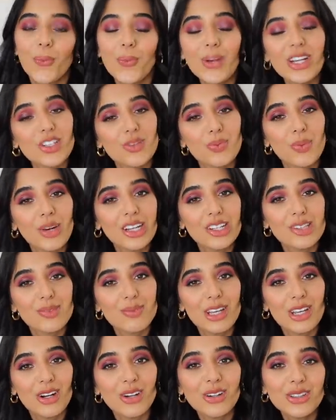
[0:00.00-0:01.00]
Which brings
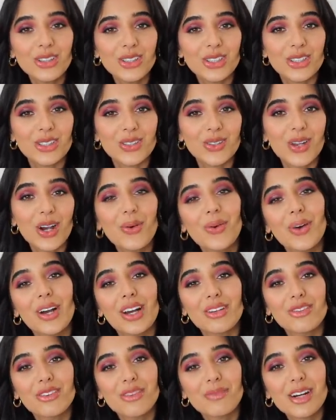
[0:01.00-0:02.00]
me on to a
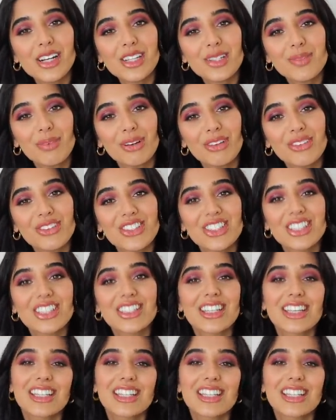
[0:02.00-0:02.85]
word from our sponsors,